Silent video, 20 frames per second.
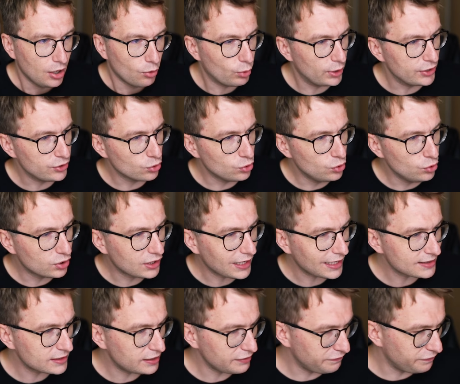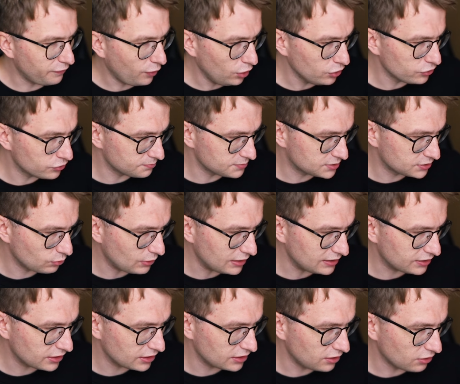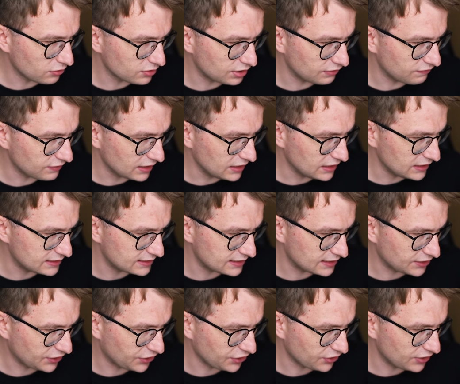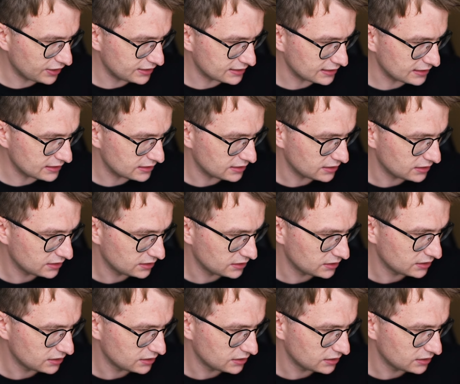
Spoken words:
When you look at the volumes, well, they're not even listed here, is it?